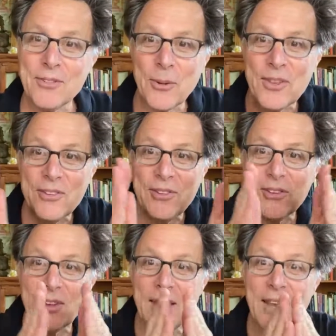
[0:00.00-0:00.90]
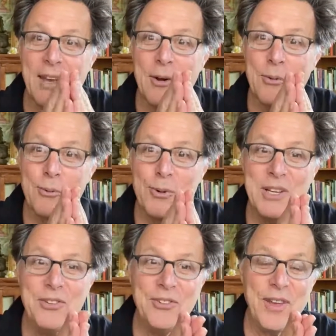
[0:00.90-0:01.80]
So this is a
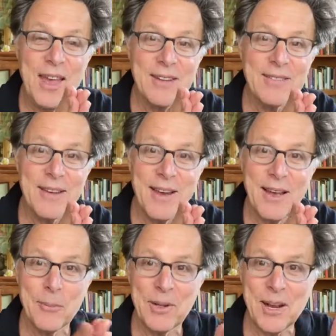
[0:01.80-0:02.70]
reset time.